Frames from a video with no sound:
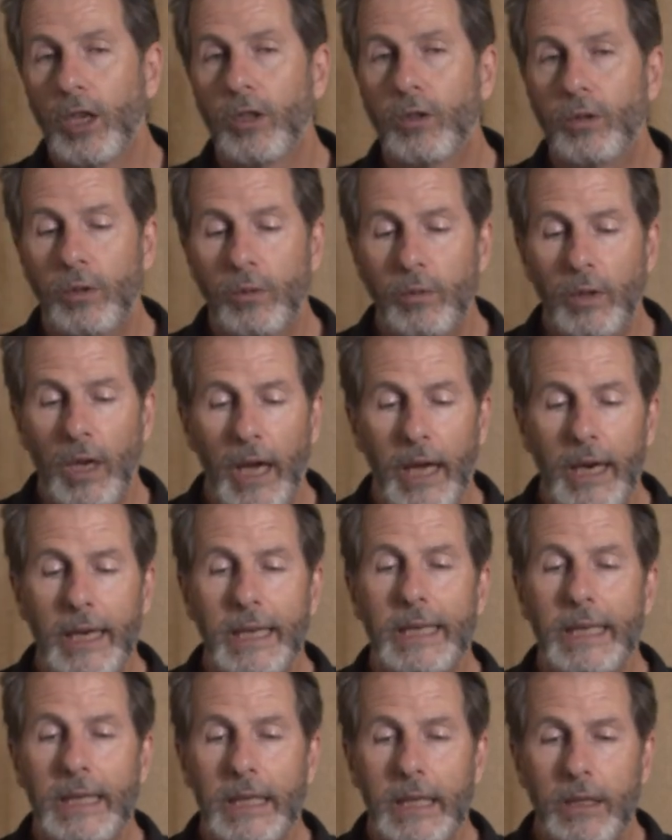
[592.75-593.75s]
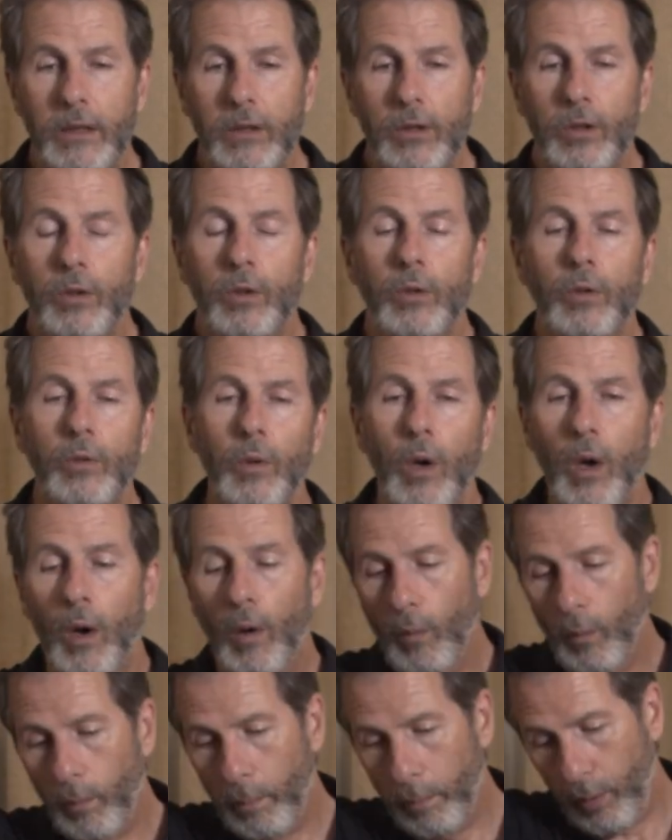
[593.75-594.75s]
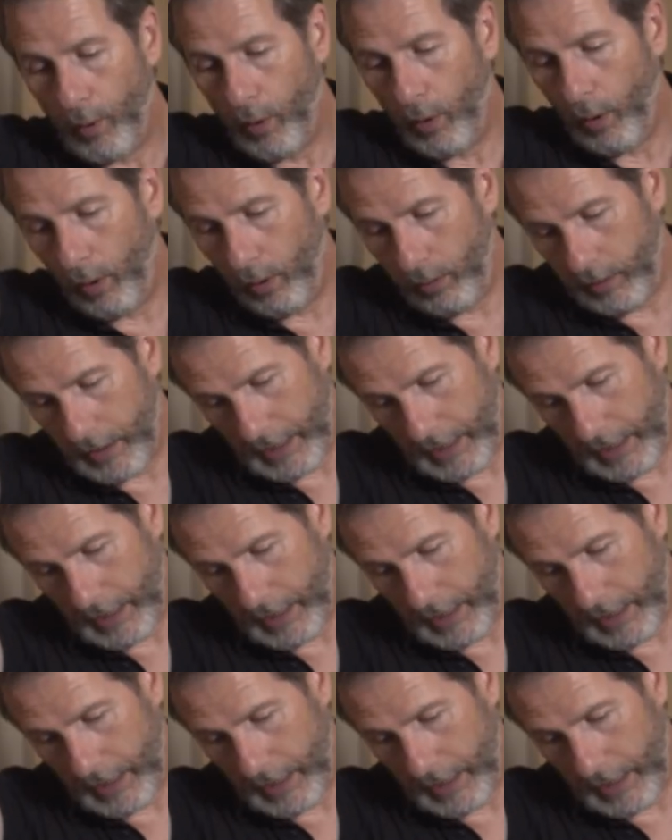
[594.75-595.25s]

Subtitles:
Do not need to pull.